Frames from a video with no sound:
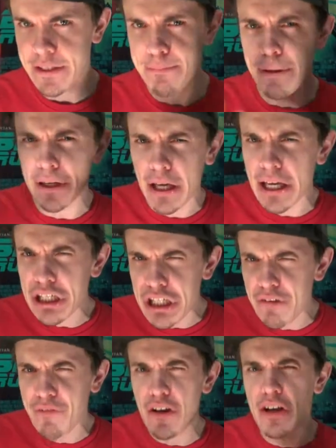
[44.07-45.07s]
his
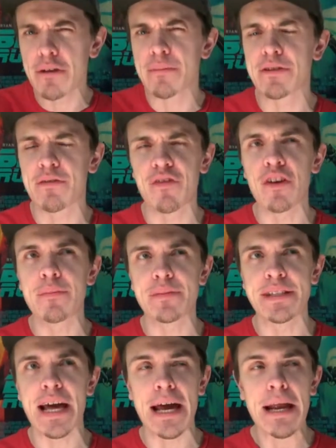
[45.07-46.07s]
big-ish films,
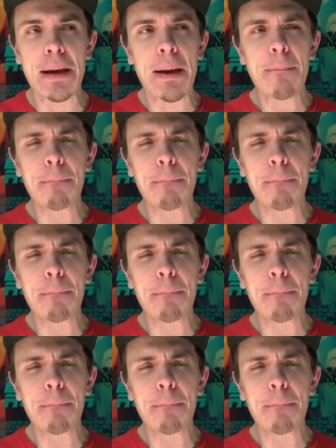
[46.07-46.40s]
films that